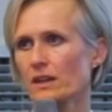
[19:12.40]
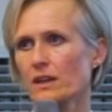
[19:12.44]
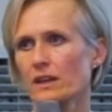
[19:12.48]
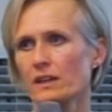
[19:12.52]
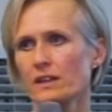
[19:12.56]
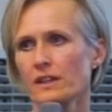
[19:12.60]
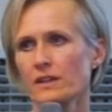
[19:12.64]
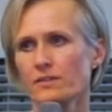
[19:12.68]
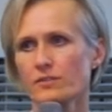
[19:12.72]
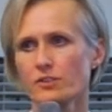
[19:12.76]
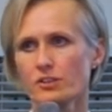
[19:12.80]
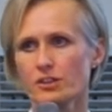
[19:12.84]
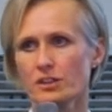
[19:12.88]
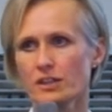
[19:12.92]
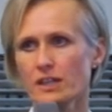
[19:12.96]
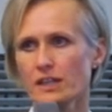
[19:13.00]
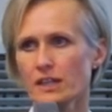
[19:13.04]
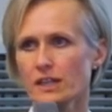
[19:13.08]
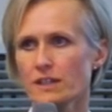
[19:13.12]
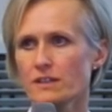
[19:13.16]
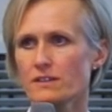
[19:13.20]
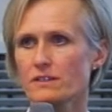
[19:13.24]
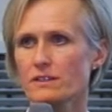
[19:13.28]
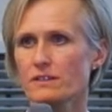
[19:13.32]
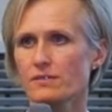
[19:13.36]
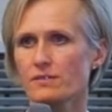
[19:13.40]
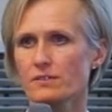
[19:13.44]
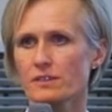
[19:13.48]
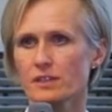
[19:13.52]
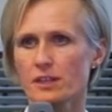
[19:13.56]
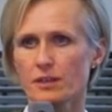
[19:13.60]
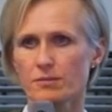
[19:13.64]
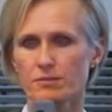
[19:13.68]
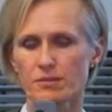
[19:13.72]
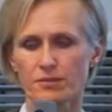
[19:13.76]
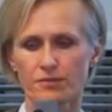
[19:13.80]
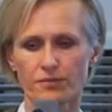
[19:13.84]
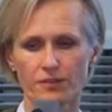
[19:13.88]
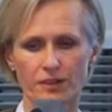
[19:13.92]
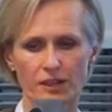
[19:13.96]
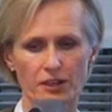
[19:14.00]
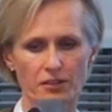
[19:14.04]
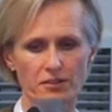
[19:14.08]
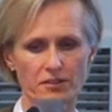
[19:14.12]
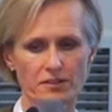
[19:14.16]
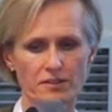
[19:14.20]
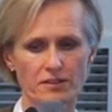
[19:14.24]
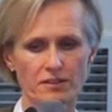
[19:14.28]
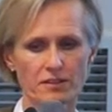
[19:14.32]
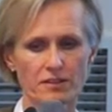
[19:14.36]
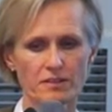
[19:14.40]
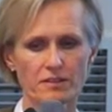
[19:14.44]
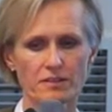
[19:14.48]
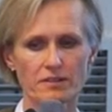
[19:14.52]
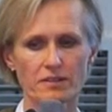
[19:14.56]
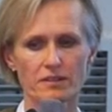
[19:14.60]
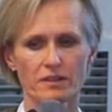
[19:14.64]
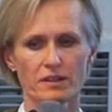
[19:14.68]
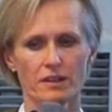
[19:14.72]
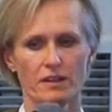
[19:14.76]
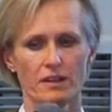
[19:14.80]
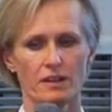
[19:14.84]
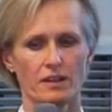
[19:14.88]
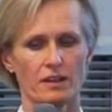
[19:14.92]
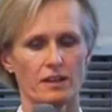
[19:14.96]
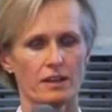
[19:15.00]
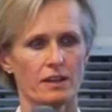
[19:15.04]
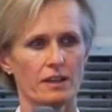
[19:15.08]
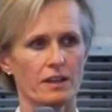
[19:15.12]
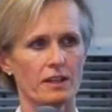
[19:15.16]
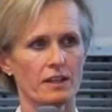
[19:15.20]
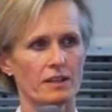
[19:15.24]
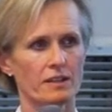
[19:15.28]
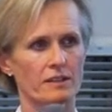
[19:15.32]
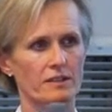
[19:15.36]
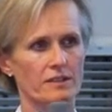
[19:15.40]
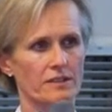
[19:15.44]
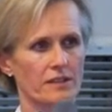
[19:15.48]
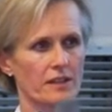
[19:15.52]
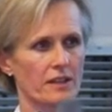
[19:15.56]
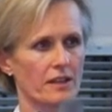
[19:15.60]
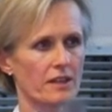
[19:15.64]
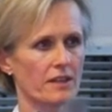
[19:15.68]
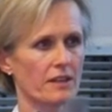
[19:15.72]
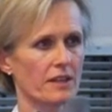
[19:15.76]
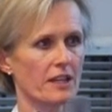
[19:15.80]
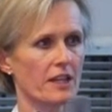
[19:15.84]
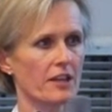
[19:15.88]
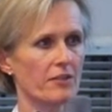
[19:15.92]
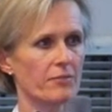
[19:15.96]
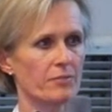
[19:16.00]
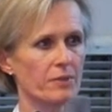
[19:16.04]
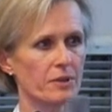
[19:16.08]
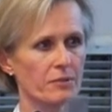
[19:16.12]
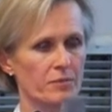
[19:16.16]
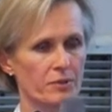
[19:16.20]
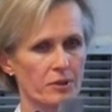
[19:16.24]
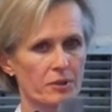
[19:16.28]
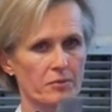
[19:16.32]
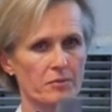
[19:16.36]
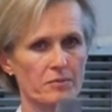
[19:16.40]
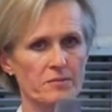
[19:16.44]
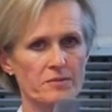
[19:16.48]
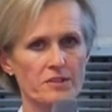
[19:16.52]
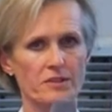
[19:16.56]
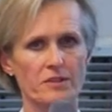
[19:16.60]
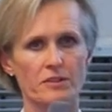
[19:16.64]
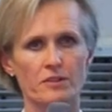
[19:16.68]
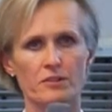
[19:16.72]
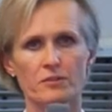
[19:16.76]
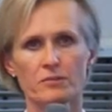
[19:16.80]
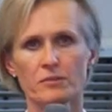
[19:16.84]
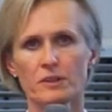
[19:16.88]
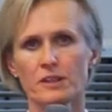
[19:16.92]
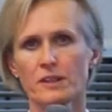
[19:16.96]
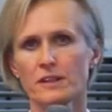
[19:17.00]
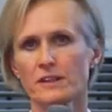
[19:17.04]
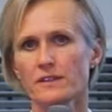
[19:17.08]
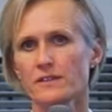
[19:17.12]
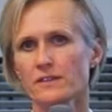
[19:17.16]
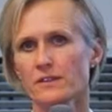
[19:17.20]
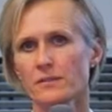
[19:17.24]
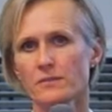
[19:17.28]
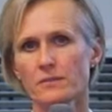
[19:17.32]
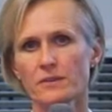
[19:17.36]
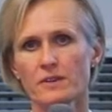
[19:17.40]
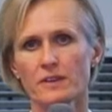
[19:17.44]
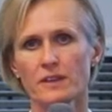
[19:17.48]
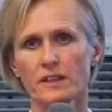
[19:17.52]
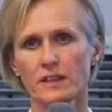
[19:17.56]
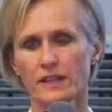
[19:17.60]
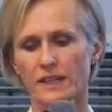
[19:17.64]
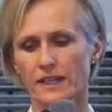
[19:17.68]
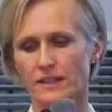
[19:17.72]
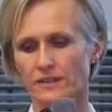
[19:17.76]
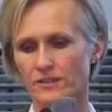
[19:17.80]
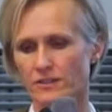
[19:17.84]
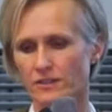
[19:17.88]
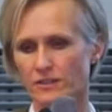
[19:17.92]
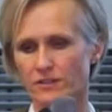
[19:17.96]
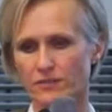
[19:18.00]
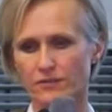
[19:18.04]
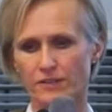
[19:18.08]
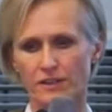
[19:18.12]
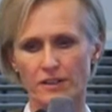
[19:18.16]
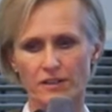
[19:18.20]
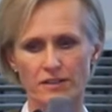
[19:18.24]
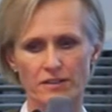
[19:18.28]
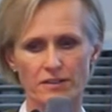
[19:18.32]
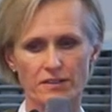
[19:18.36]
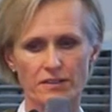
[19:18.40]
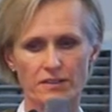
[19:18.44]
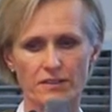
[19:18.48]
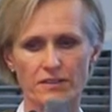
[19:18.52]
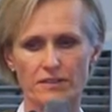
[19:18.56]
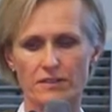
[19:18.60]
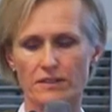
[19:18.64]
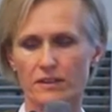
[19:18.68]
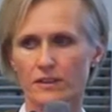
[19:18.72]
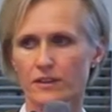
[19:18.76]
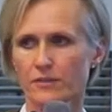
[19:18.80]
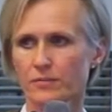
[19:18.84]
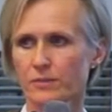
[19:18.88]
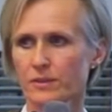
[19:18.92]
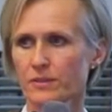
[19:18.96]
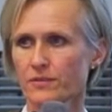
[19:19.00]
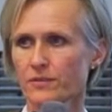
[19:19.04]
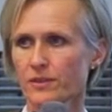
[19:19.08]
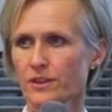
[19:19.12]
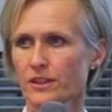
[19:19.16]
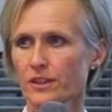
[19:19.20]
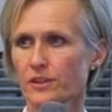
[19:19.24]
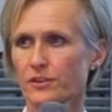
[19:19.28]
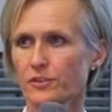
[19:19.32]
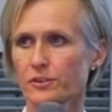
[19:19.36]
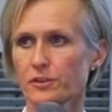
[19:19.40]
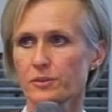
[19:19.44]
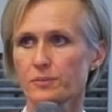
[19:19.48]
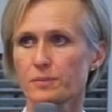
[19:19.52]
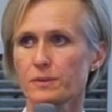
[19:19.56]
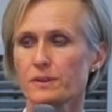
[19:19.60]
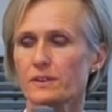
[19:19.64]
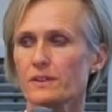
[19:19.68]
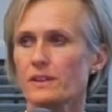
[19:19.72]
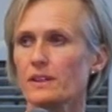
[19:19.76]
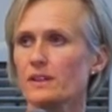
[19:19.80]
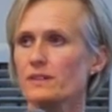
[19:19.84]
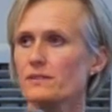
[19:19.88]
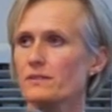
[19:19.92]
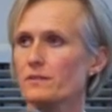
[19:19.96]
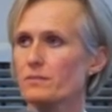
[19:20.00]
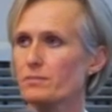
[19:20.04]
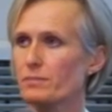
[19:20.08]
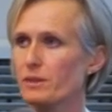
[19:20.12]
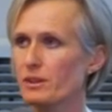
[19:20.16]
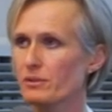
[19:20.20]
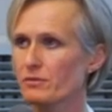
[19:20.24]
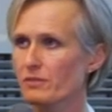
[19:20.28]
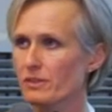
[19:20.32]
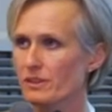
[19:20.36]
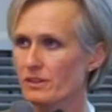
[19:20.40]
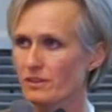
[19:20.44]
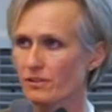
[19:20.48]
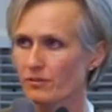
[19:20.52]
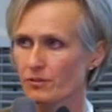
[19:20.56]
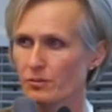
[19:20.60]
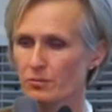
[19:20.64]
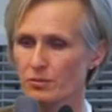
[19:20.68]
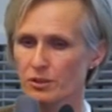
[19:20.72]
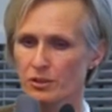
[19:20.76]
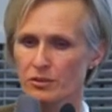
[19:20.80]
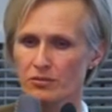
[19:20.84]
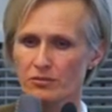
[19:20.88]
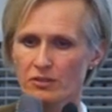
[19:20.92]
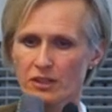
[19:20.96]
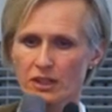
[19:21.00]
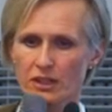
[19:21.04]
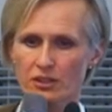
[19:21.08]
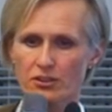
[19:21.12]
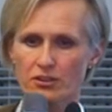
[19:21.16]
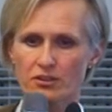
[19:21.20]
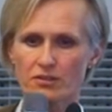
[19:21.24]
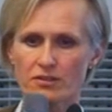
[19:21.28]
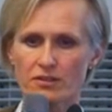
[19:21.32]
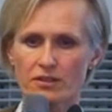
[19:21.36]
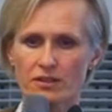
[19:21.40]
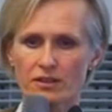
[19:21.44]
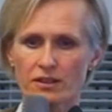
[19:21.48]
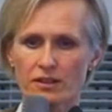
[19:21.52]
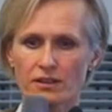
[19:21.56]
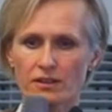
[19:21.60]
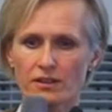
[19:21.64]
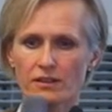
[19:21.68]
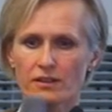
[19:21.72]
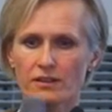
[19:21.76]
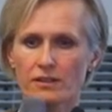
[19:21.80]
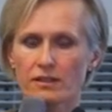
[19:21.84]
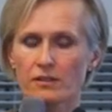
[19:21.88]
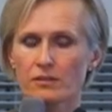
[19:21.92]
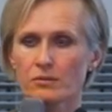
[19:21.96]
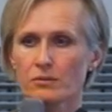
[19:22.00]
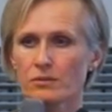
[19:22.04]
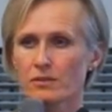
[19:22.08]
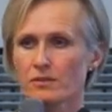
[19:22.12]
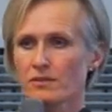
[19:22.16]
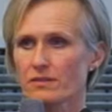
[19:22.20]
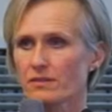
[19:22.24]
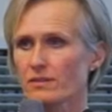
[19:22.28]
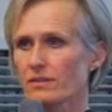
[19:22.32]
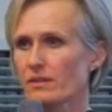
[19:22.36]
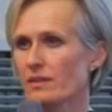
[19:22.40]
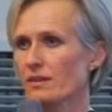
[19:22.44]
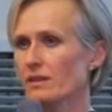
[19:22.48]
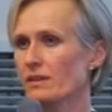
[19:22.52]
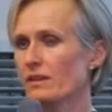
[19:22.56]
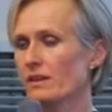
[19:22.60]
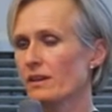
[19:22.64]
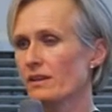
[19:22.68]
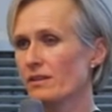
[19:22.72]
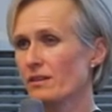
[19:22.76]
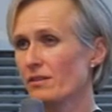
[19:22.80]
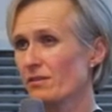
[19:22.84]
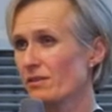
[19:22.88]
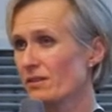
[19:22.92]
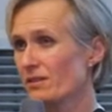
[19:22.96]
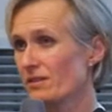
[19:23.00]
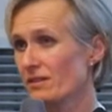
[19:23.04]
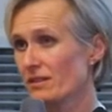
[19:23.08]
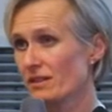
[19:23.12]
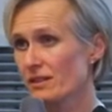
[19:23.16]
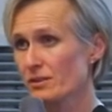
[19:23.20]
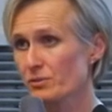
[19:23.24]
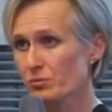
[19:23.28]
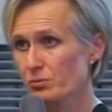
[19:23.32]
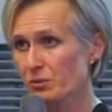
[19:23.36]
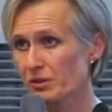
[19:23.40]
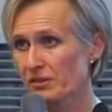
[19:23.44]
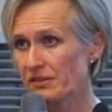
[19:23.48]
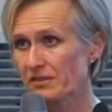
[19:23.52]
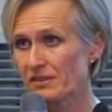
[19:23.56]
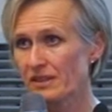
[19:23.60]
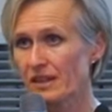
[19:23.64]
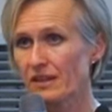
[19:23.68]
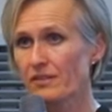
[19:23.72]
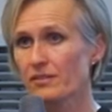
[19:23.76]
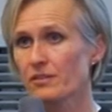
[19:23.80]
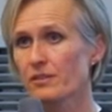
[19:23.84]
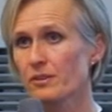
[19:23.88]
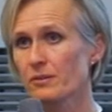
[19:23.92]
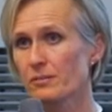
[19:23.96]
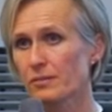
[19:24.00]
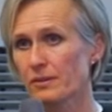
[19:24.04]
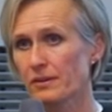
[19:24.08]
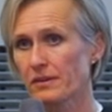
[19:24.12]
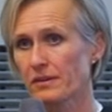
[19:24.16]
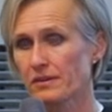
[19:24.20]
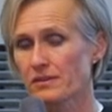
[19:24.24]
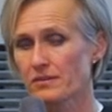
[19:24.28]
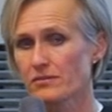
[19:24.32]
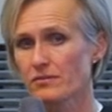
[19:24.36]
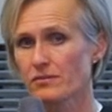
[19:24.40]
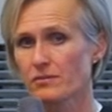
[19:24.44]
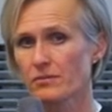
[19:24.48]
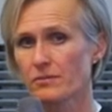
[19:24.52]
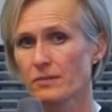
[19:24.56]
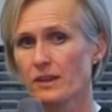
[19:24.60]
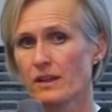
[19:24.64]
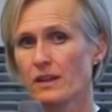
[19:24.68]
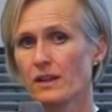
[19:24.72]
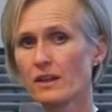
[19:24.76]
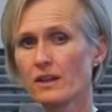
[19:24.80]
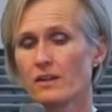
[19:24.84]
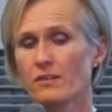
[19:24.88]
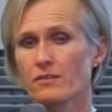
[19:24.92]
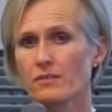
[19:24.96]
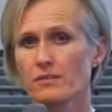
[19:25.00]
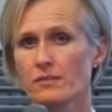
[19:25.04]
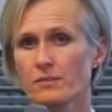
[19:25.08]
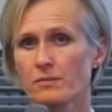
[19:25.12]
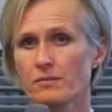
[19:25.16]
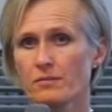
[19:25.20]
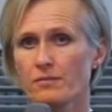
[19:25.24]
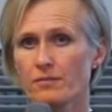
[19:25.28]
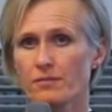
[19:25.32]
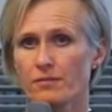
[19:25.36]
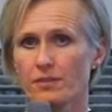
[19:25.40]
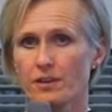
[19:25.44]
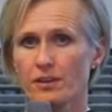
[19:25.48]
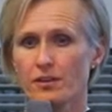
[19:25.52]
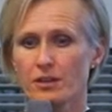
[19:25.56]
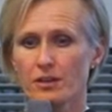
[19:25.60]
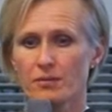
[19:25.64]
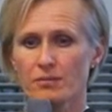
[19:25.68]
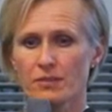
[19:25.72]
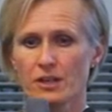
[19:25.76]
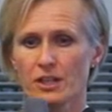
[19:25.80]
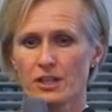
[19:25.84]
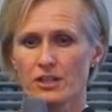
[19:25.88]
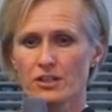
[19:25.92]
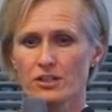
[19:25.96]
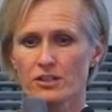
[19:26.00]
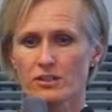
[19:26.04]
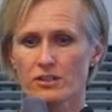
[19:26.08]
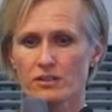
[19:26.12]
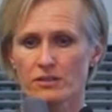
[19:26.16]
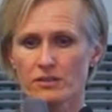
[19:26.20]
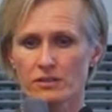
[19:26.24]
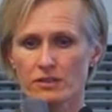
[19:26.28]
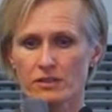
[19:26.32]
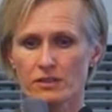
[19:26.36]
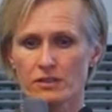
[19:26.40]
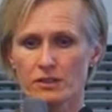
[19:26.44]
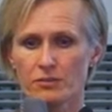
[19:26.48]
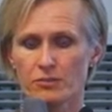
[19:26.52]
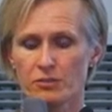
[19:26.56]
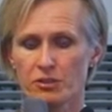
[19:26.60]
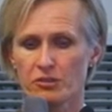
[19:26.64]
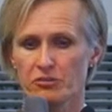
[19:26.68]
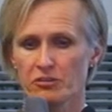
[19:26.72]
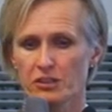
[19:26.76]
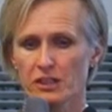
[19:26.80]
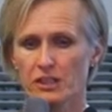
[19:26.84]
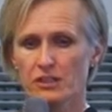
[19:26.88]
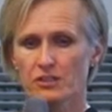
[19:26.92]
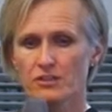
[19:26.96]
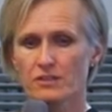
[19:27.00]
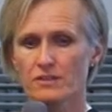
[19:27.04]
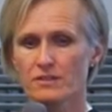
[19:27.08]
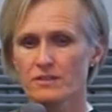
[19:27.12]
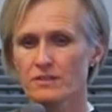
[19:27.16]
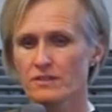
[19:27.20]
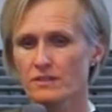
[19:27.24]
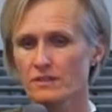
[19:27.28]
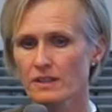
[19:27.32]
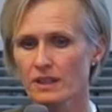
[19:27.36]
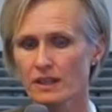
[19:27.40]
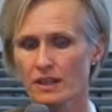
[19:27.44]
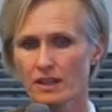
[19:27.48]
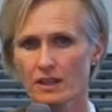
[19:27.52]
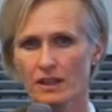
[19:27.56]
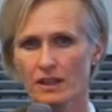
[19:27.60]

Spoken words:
And they've tried different types of viruses, and there have been problems along the way. Some of the adenoviruses have been very good, but there's a big risk of immune reactions here, and there was, I know there's at least one death in the past from very major immune reactions.